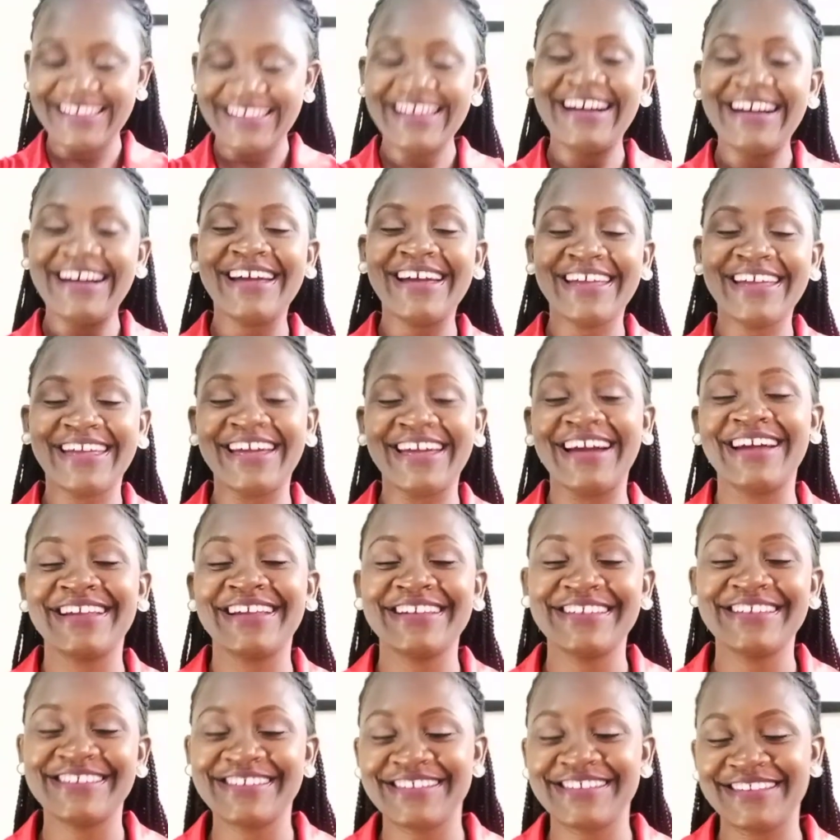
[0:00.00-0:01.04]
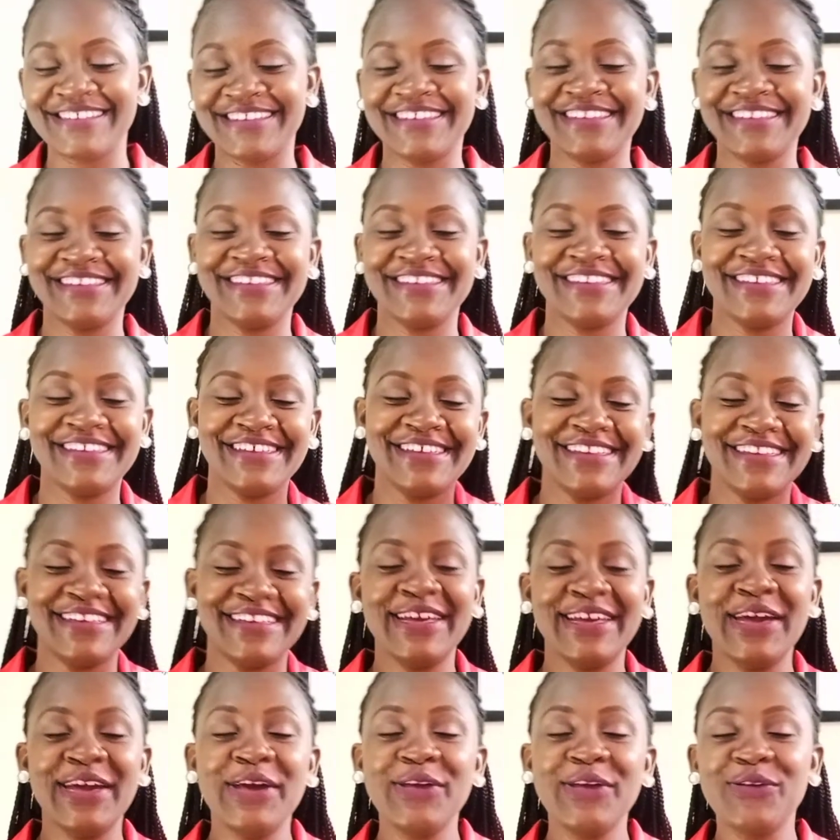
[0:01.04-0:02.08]
I can't see.
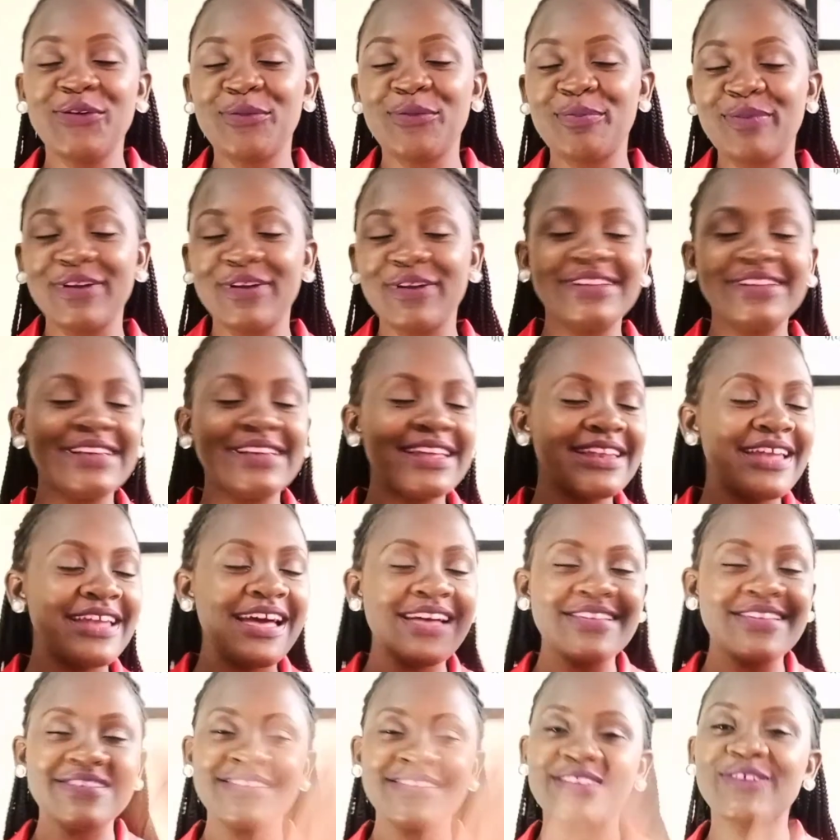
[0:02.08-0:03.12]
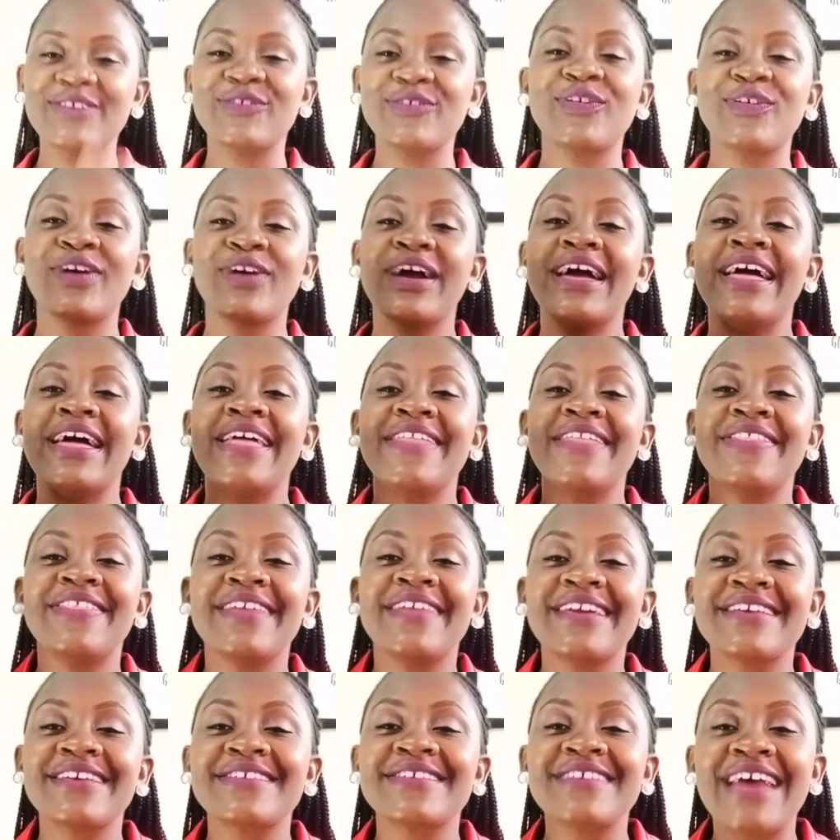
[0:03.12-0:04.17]
You pretend as if
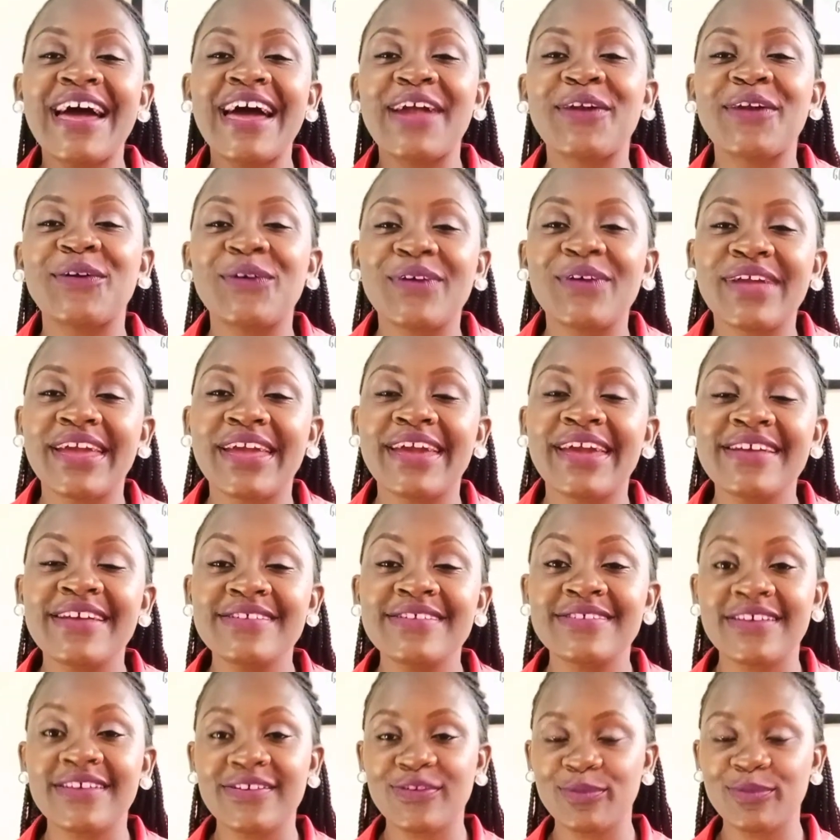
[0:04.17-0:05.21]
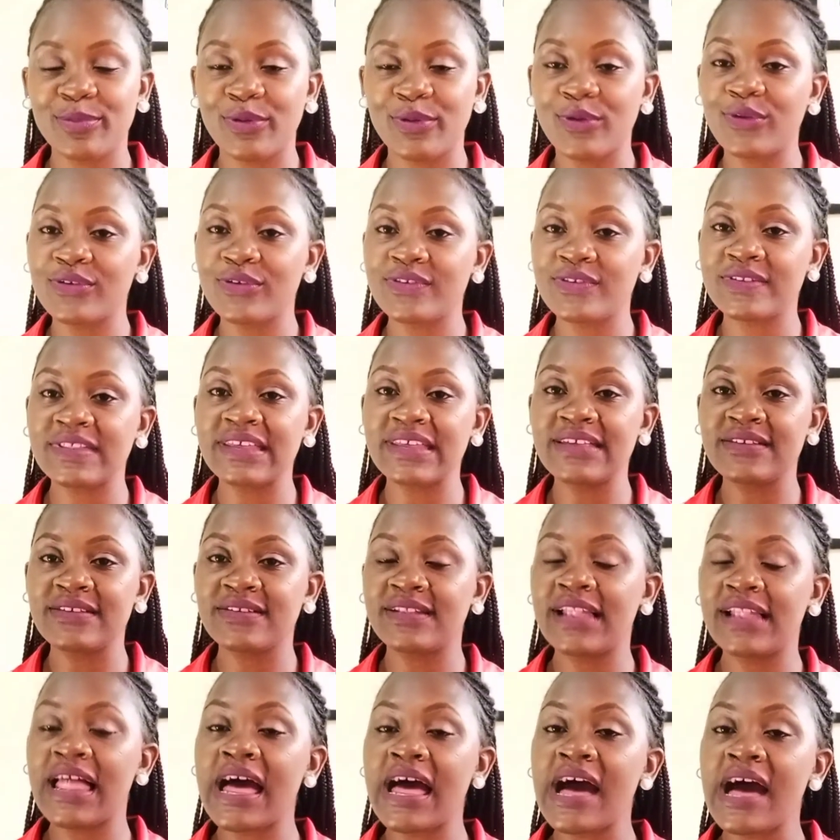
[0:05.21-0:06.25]
things are okay just because there is
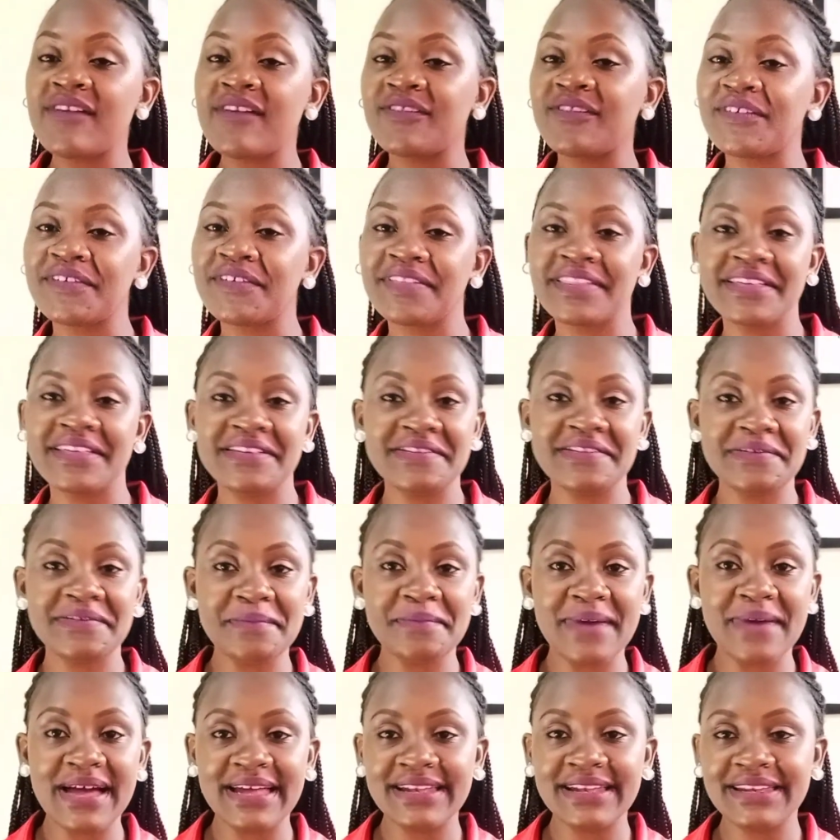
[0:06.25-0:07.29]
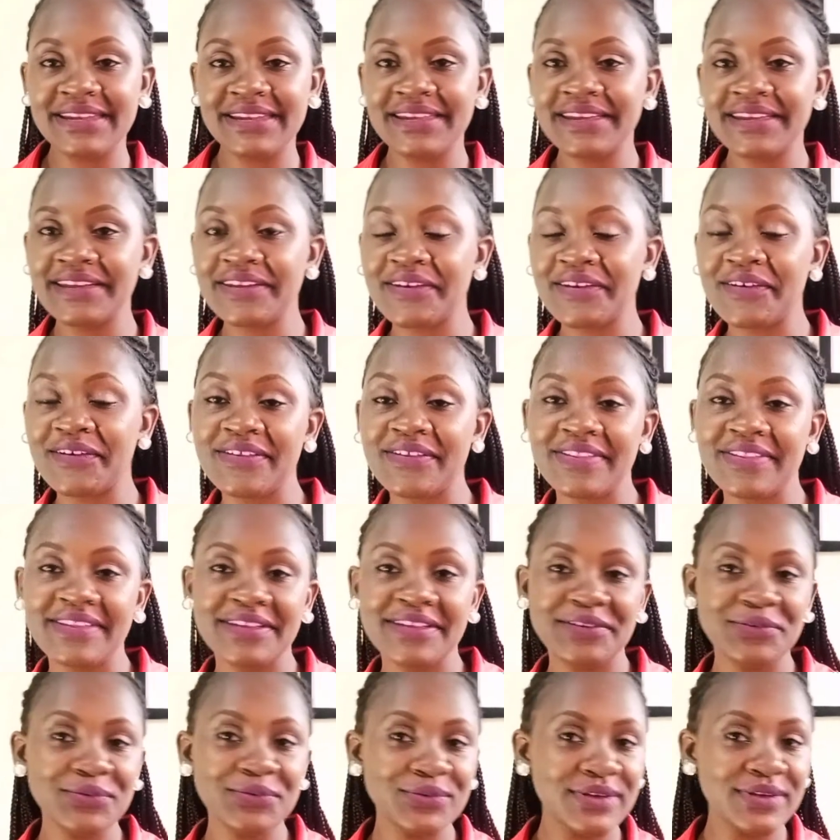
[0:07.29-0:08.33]
love or there is money or
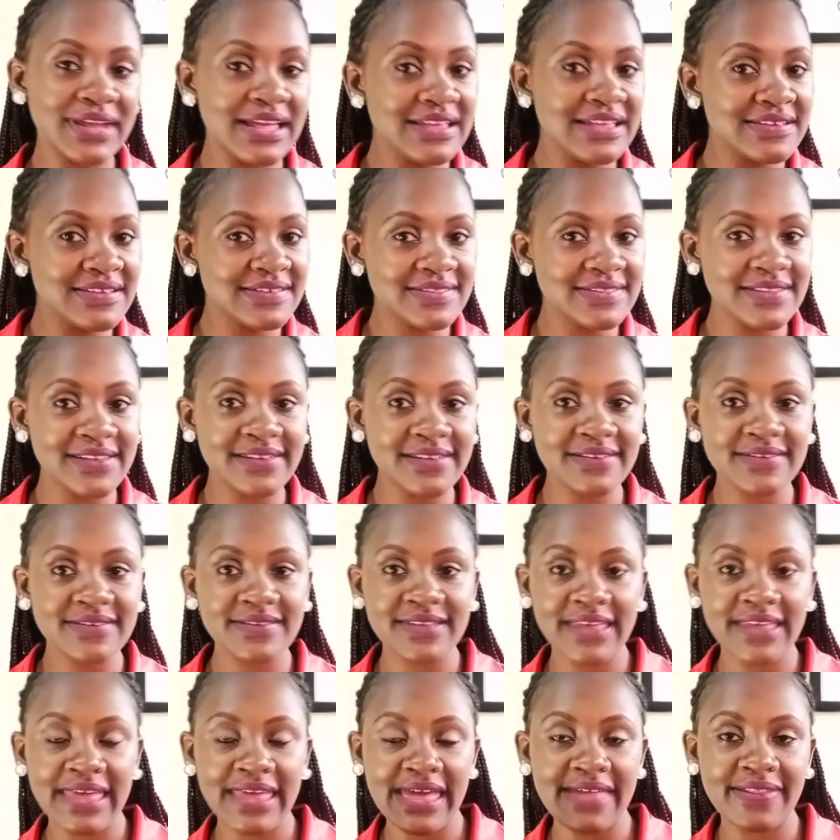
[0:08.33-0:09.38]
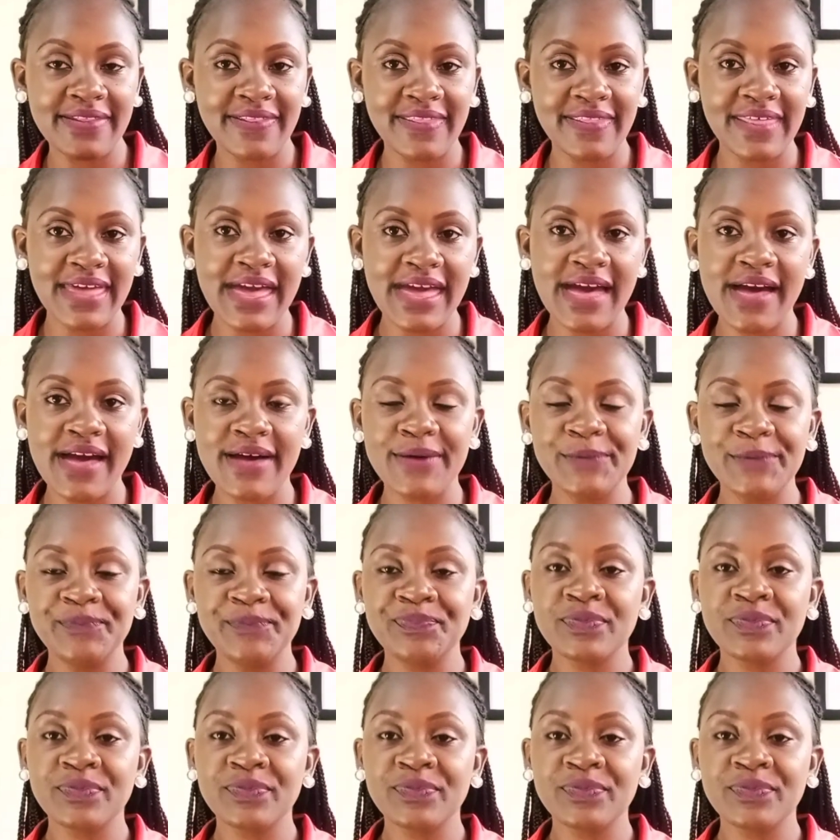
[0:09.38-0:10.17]
they do nice things here and there.